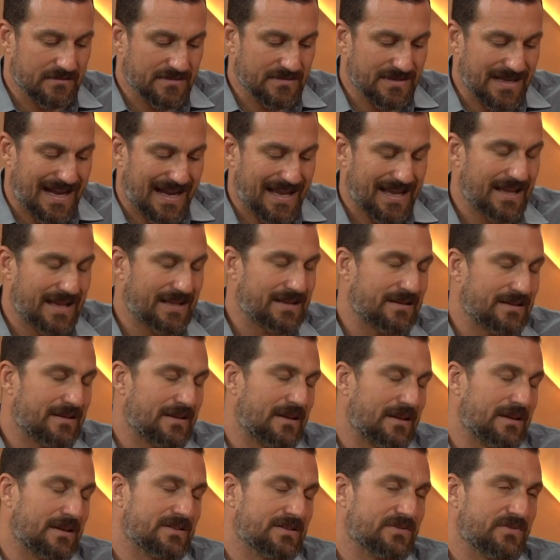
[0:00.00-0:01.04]

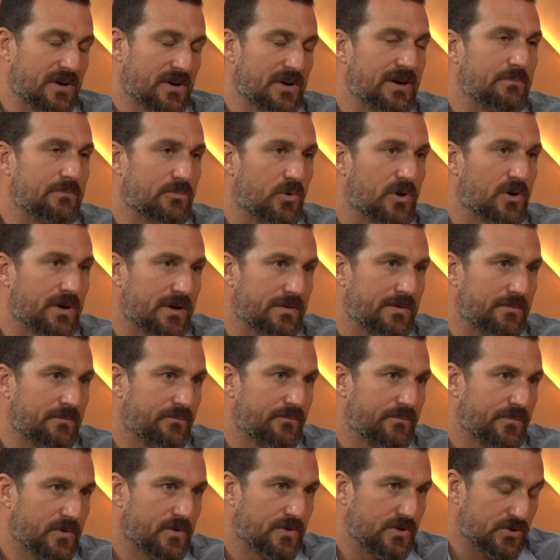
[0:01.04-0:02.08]
diet is very important,
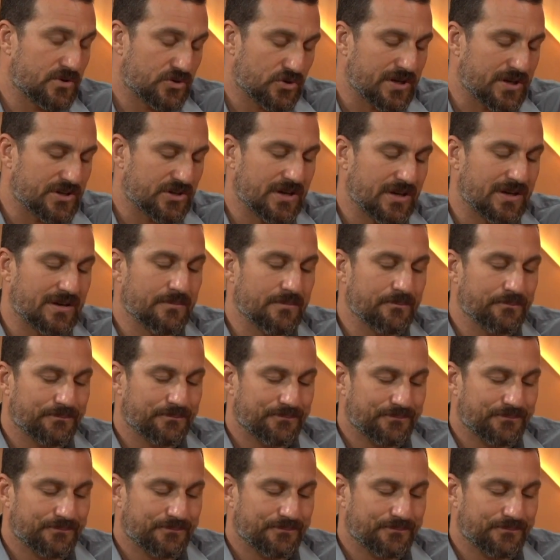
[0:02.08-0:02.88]
or nutrition.